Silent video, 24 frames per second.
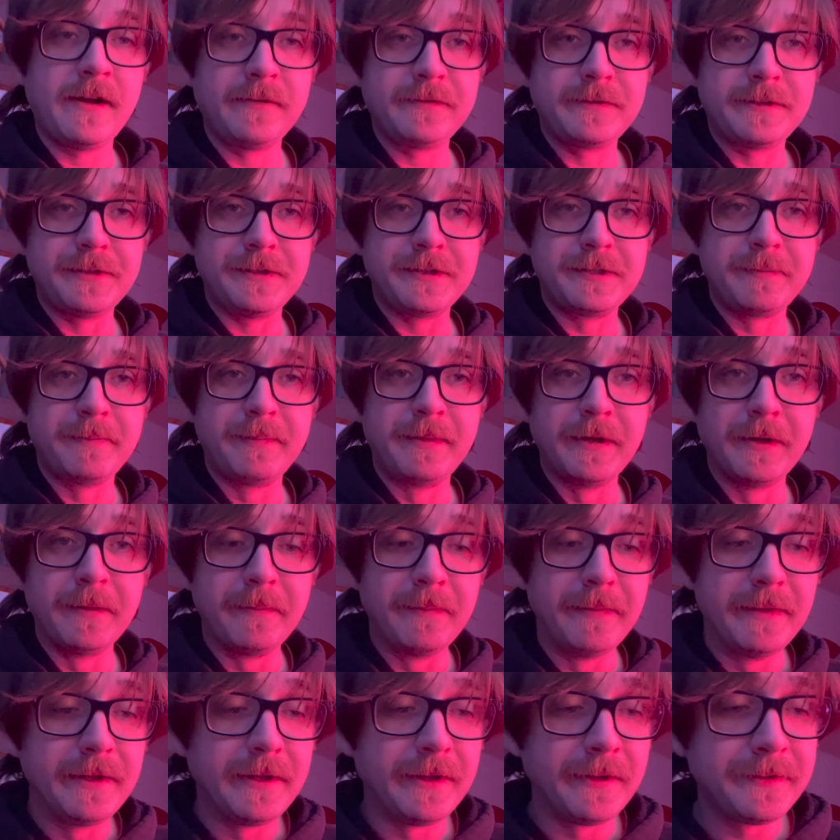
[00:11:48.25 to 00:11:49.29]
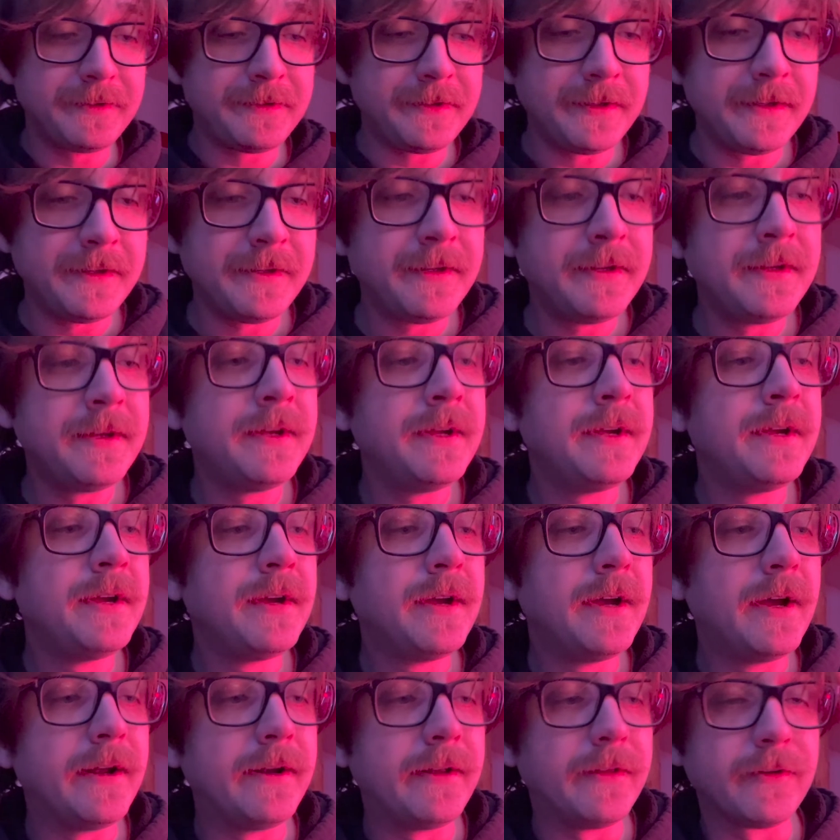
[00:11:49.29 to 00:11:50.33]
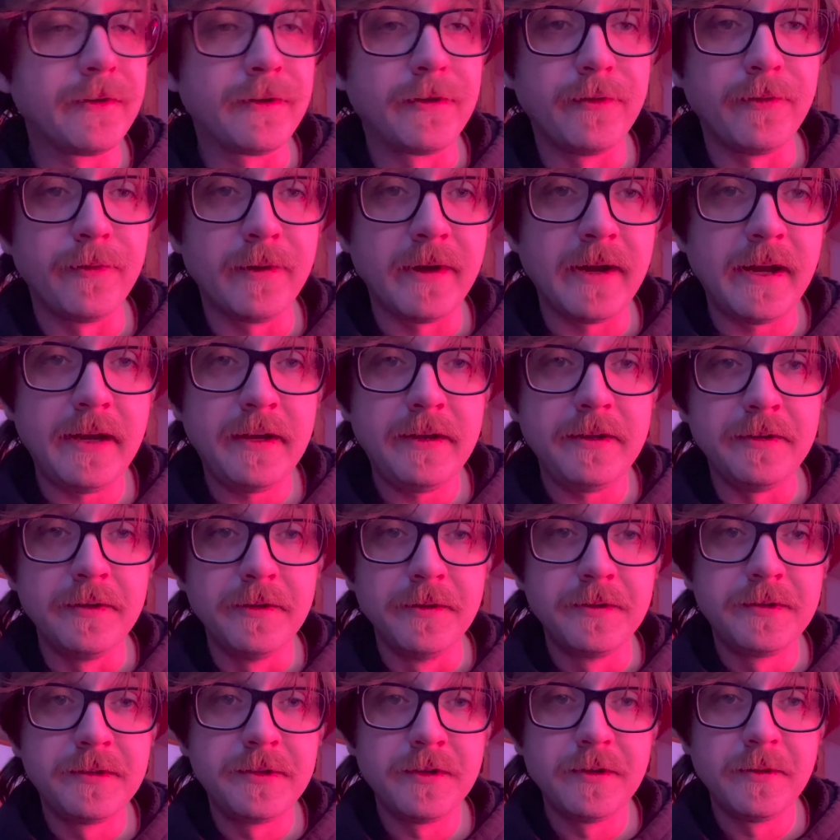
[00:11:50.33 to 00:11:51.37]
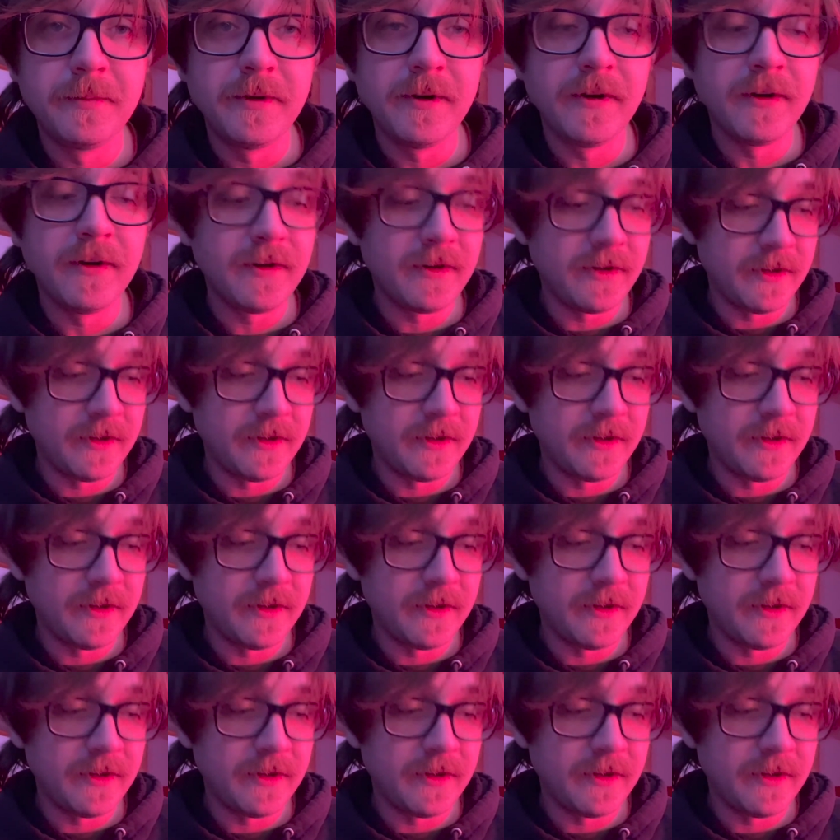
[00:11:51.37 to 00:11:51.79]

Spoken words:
to Spilt Milt, another great YouTuber.